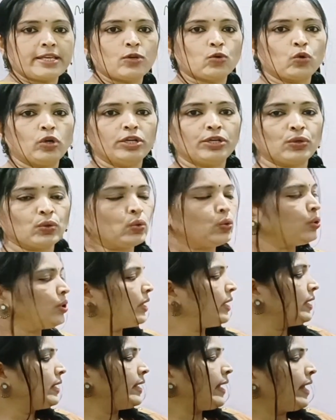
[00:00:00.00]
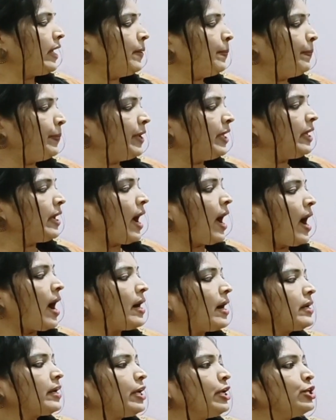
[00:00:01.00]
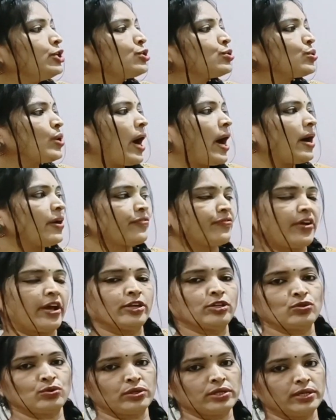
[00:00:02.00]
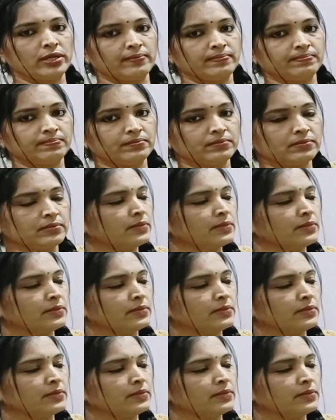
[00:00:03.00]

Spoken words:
is equal to NPR into R factorial.